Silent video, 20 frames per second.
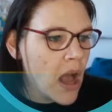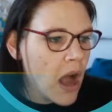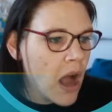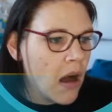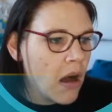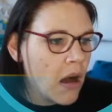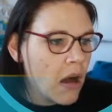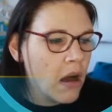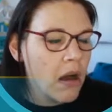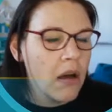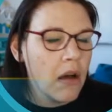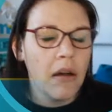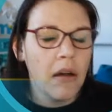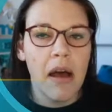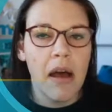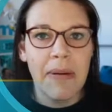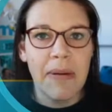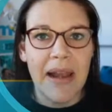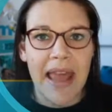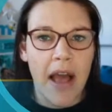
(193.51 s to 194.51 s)
our
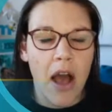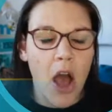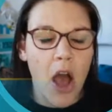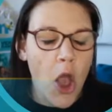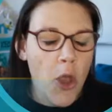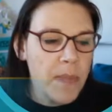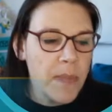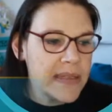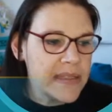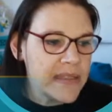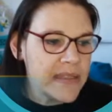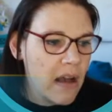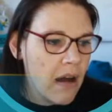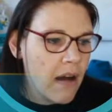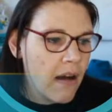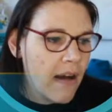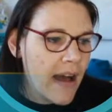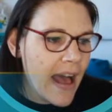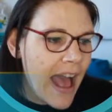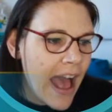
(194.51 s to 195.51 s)
player opens
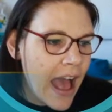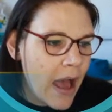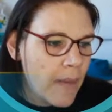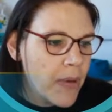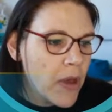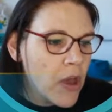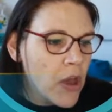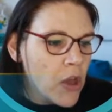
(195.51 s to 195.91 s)
our app,